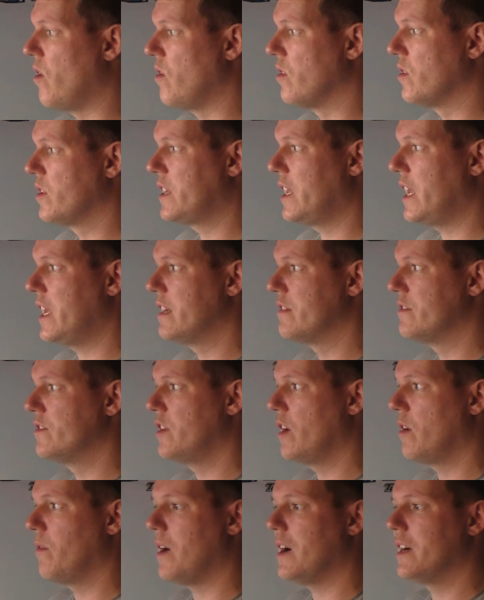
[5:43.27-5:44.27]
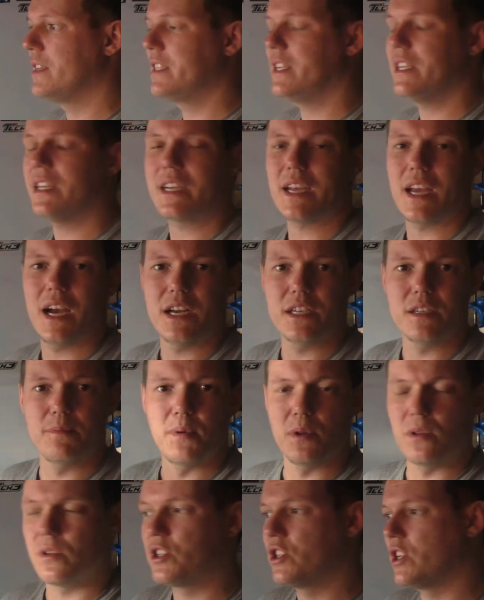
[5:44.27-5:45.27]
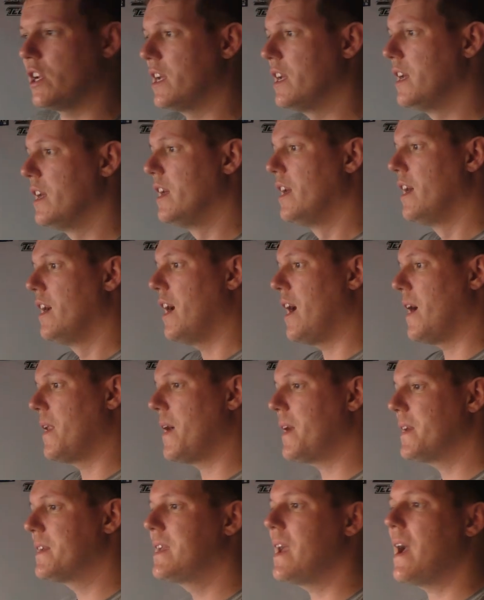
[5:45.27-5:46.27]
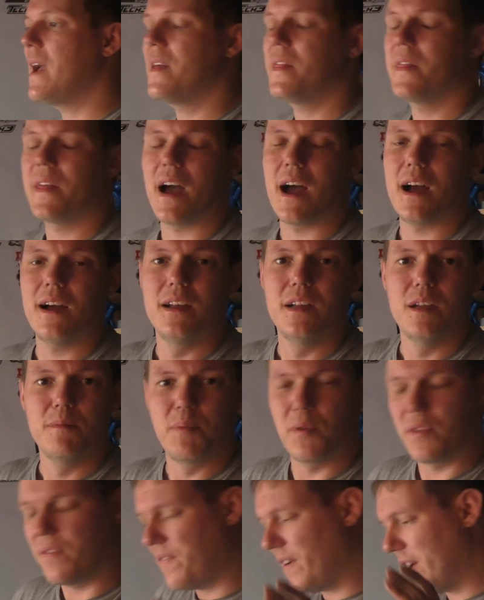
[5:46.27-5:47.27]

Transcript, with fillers: all the gear and no idea kind of bullshit. And I get that. But the